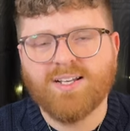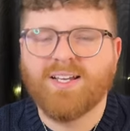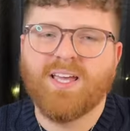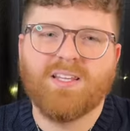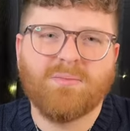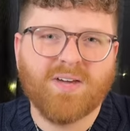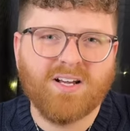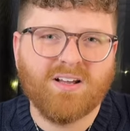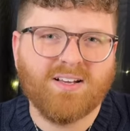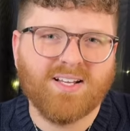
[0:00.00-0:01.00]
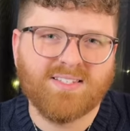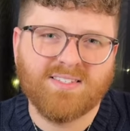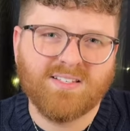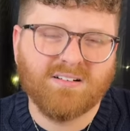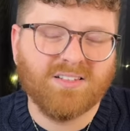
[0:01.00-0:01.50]
Again, that might not
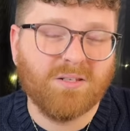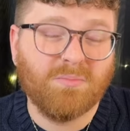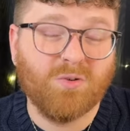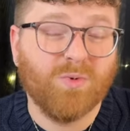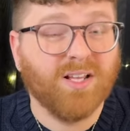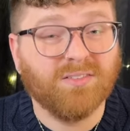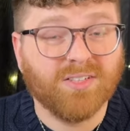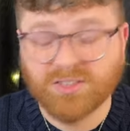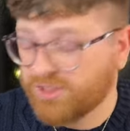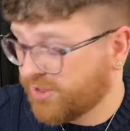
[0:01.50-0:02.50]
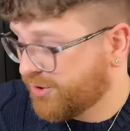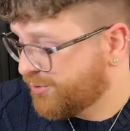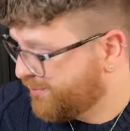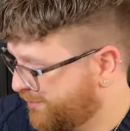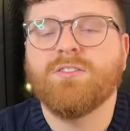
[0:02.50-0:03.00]
necessarily be relevant to
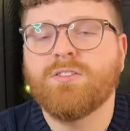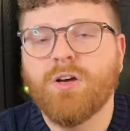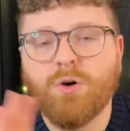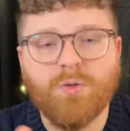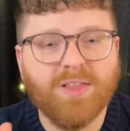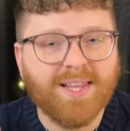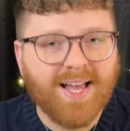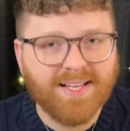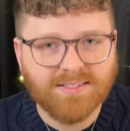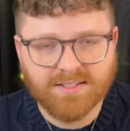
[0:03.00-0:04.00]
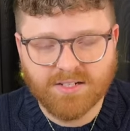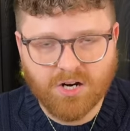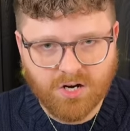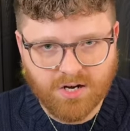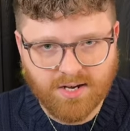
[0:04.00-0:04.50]
you. So the last
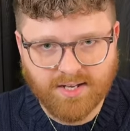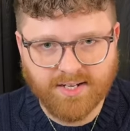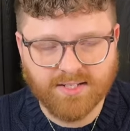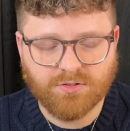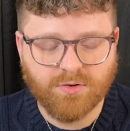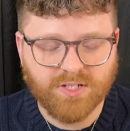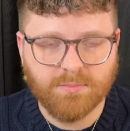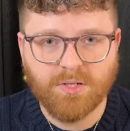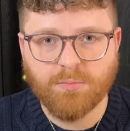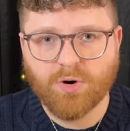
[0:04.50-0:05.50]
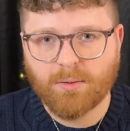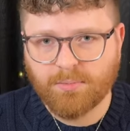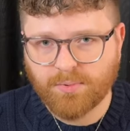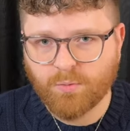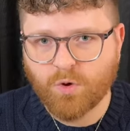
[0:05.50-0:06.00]
con is going to be
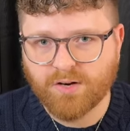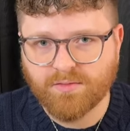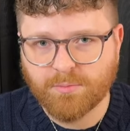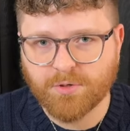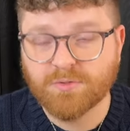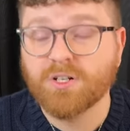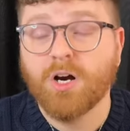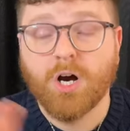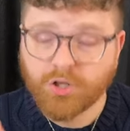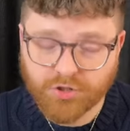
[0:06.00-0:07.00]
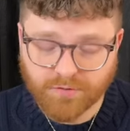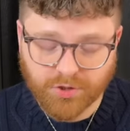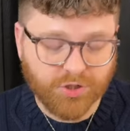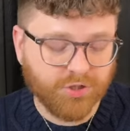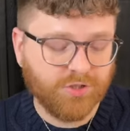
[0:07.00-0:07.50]
probably one of the most
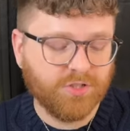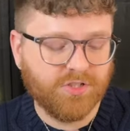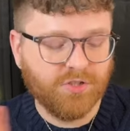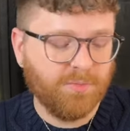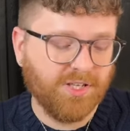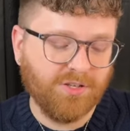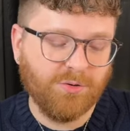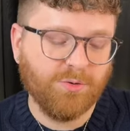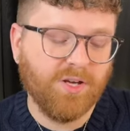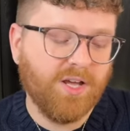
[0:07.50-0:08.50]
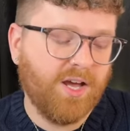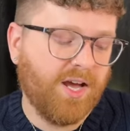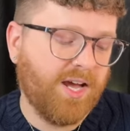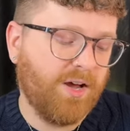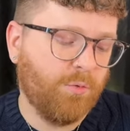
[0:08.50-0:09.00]
controversial, assuming you
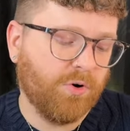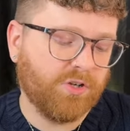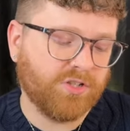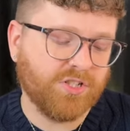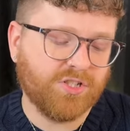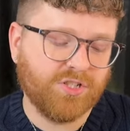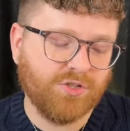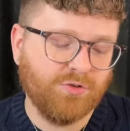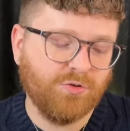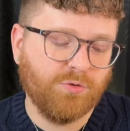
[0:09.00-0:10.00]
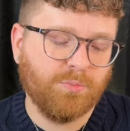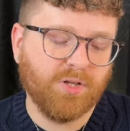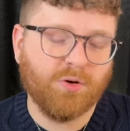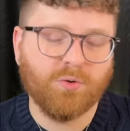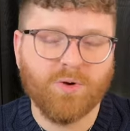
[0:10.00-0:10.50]
uh, weren't too
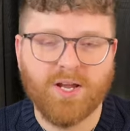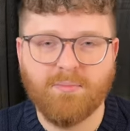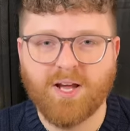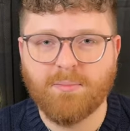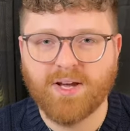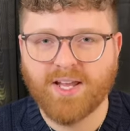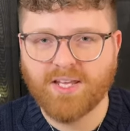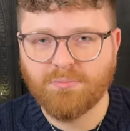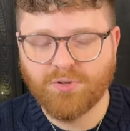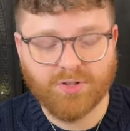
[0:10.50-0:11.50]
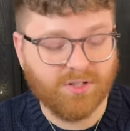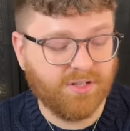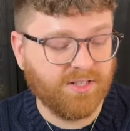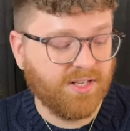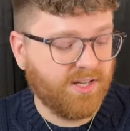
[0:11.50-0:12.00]
blown away by my input
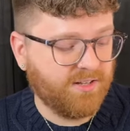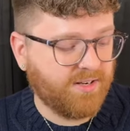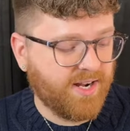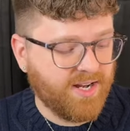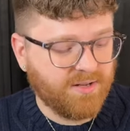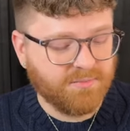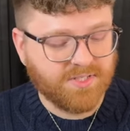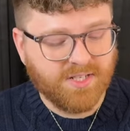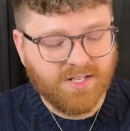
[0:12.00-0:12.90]
on the other items.